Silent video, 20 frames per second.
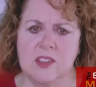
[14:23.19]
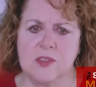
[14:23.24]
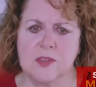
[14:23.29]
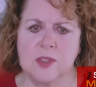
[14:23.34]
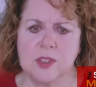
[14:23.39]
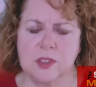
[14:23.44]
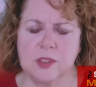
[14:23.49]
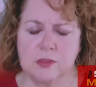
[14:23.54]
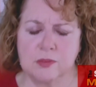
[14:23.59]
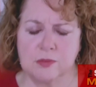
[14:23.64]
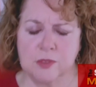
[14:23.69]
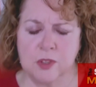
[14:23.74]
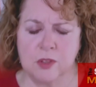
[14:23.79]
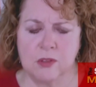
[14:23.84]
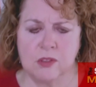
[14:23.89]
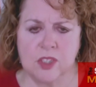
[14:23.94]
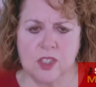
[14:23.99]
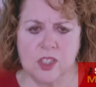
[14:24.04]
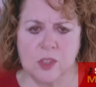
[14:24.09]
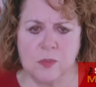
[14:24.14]
for
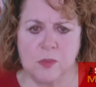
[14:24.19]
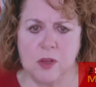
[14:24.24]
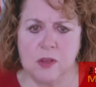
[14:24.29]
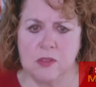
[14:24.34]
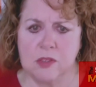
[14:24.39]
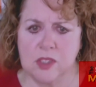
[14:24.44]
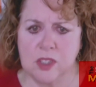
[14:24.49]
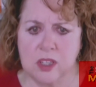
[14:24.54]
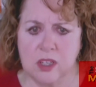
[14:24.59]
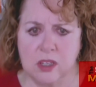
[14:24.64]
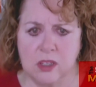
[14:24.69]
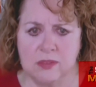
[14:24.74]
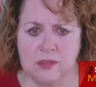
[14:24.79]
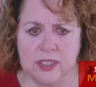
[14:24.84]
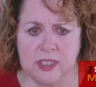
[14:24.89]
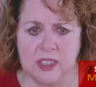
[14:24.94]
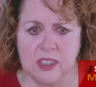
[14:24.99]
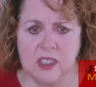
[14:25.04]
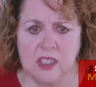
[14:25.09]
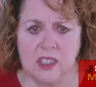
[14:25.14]
those exposed to COVID.